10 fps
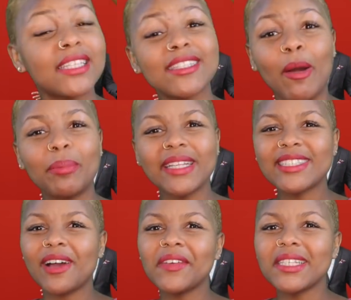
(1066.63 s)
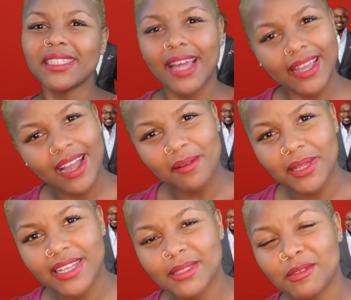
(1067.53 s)
So please don't forget to like,
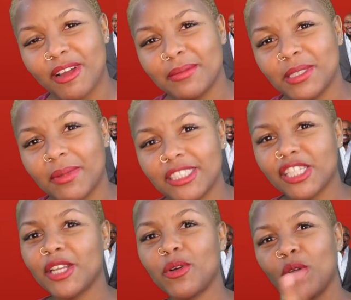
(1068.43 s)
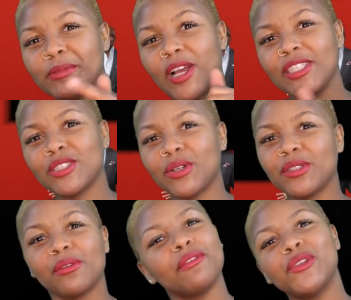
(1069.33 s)
comment, and subscribe to my channel. Hope y'all
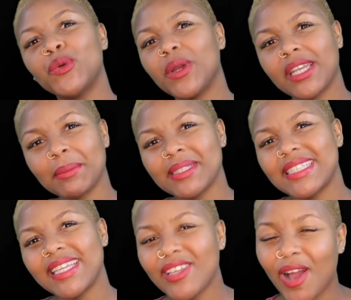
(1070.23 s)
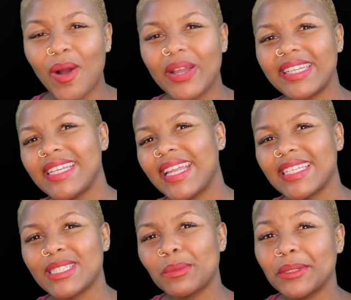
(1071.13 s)
enjoyed the review, and I'm gonna see y'all in the
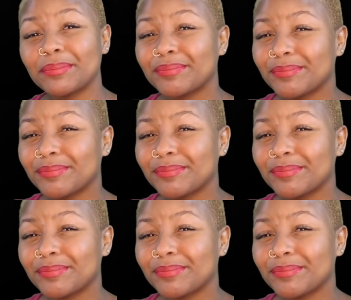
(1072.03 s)
next one.